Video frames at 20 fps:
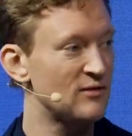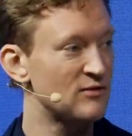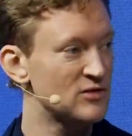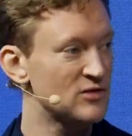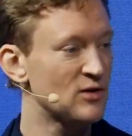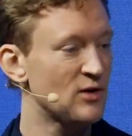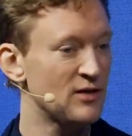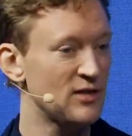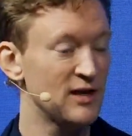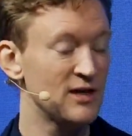So
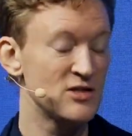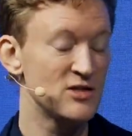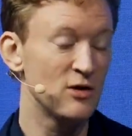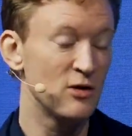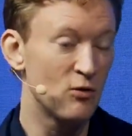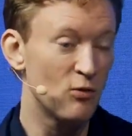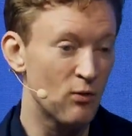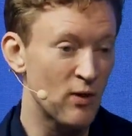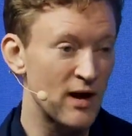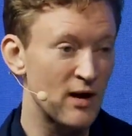I think it's a
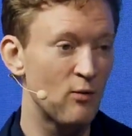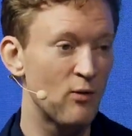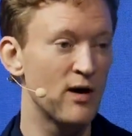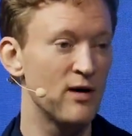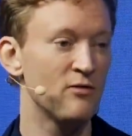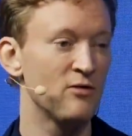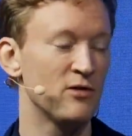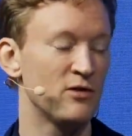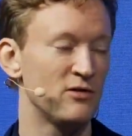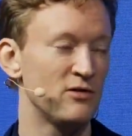great way
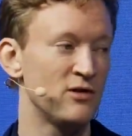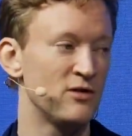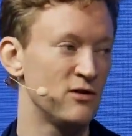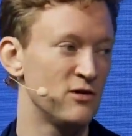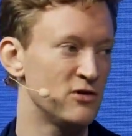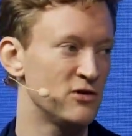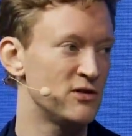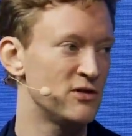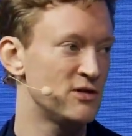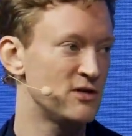for
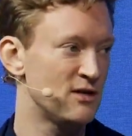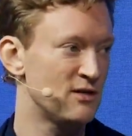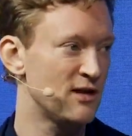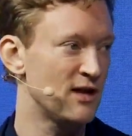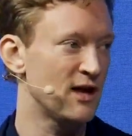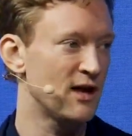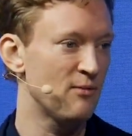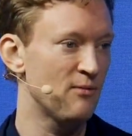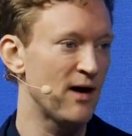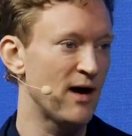institutions to
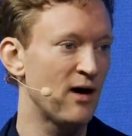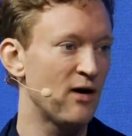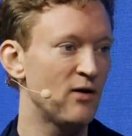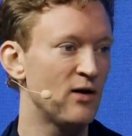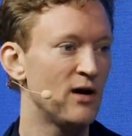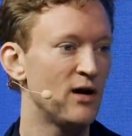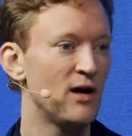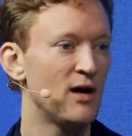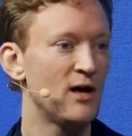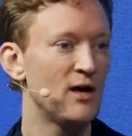think about
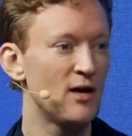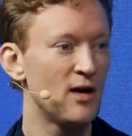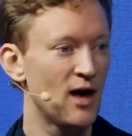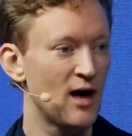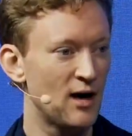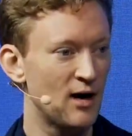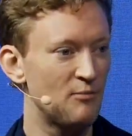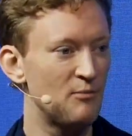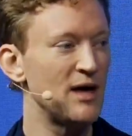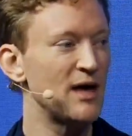
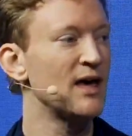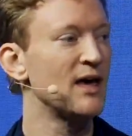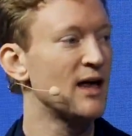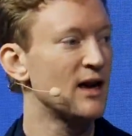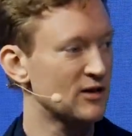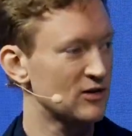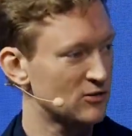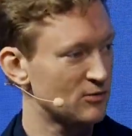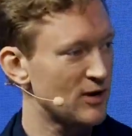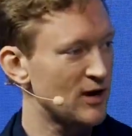making an
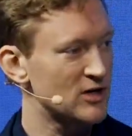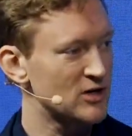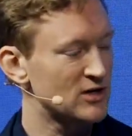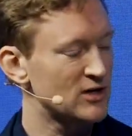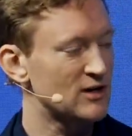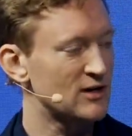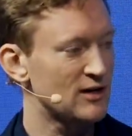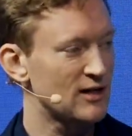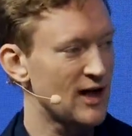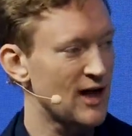expression
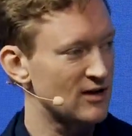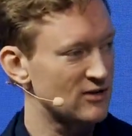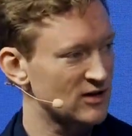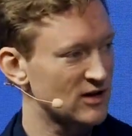into the asset